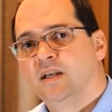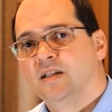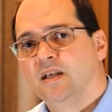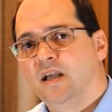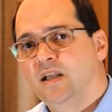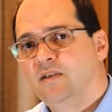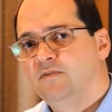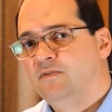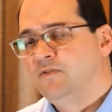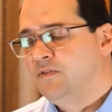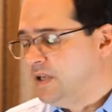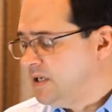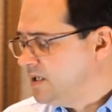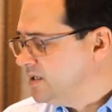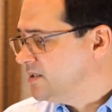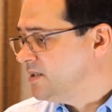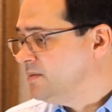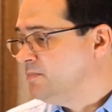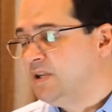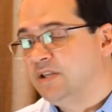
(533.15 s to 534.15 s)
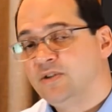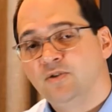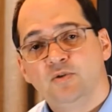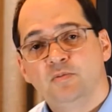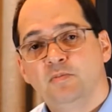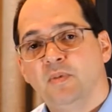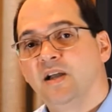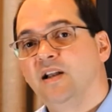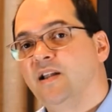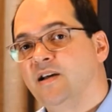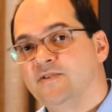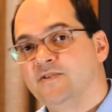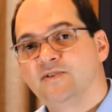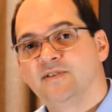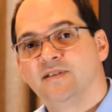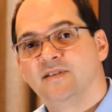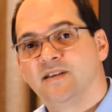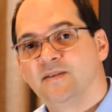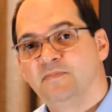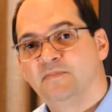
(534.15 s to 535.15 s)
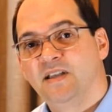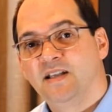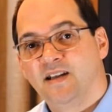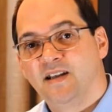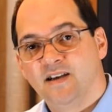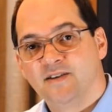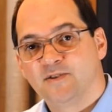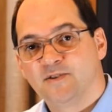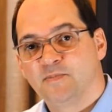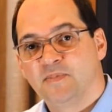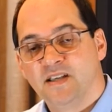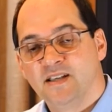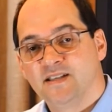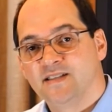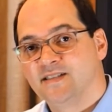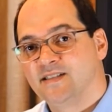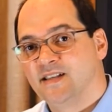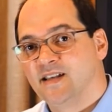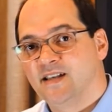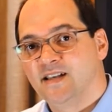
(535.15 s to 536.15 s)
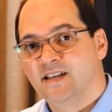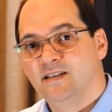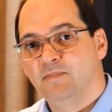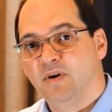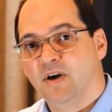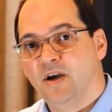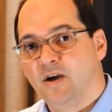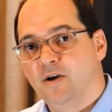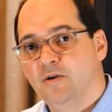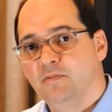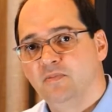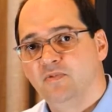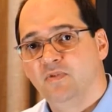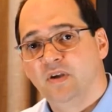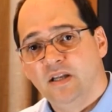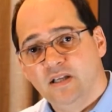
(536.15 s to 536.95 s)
They're very similar to my big loudspeakers in my home,